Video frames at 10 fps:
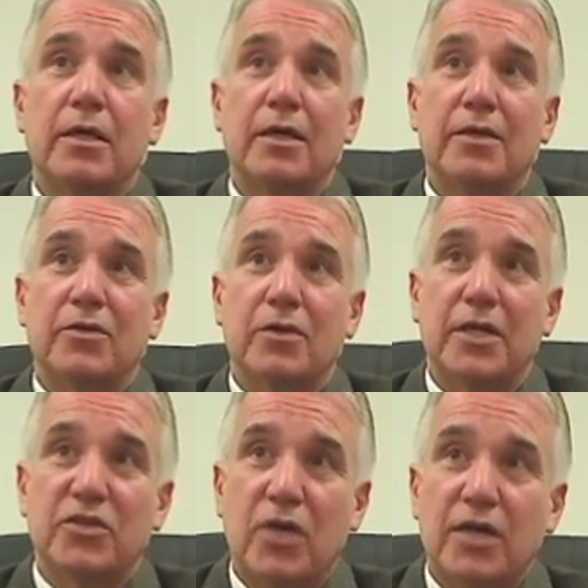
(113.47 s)
and there are
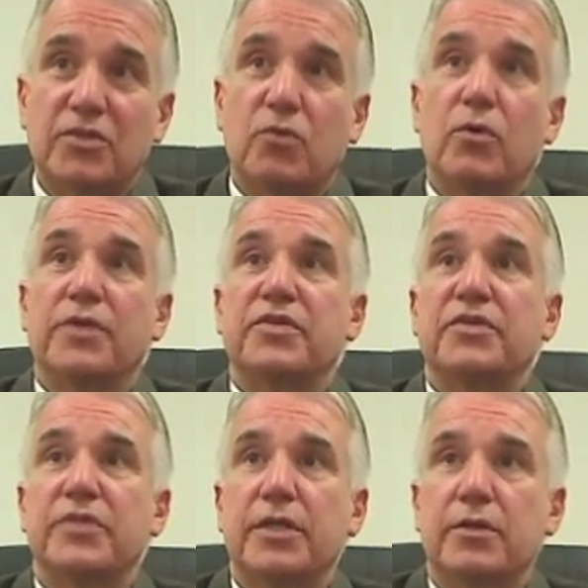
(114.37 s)
less
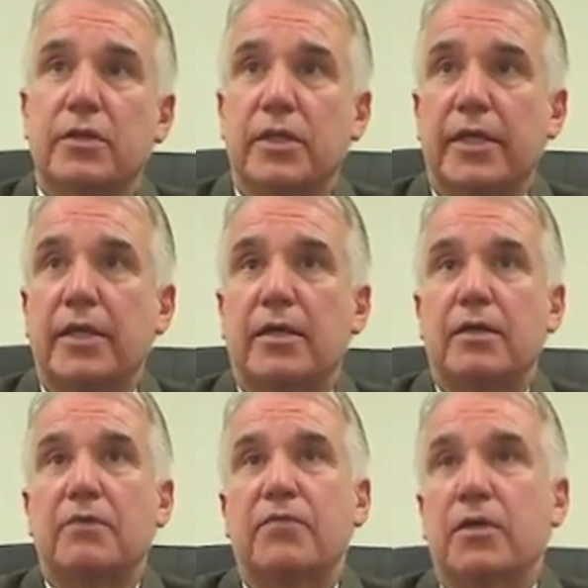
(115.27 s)
consequences, then you're going to
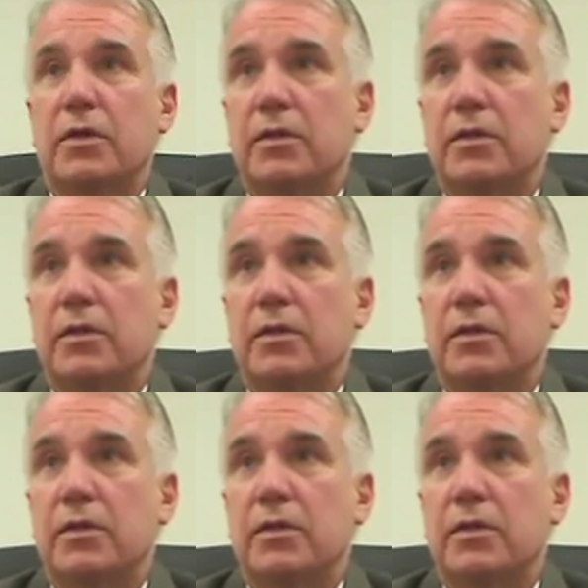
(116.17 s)
have